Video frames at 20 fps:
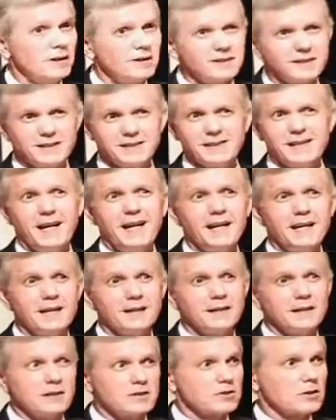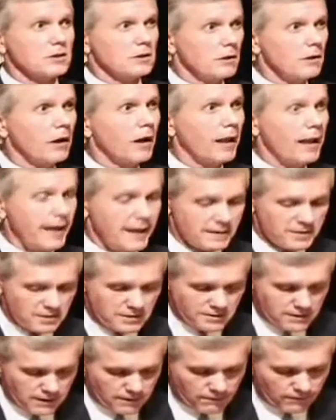Today, it's a little
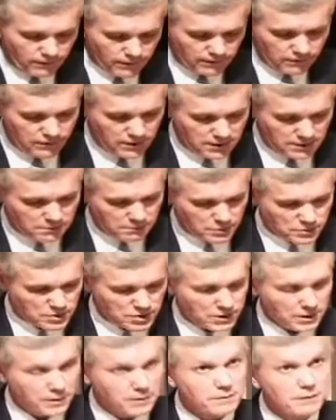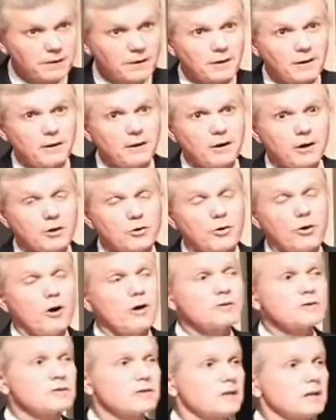less than 15%.
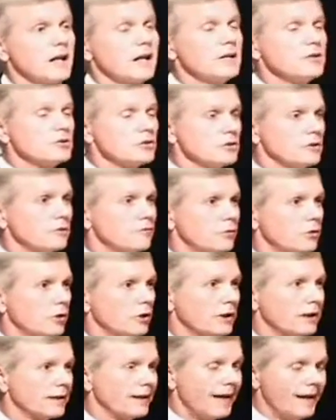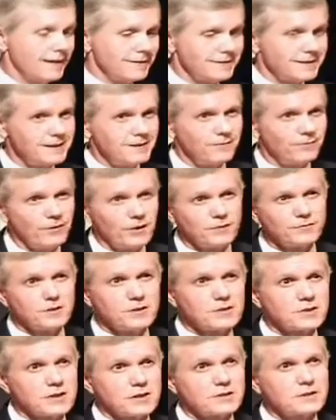Across the nation, if you look at
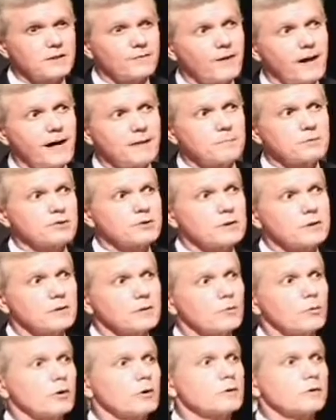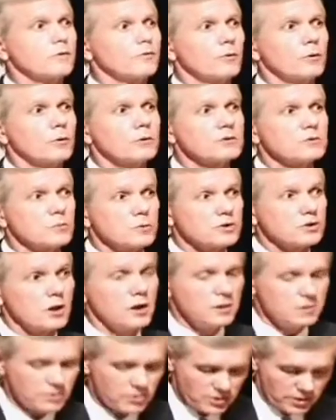1950, 65% of the workforce was
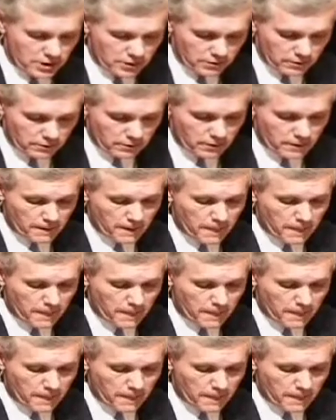unskilled.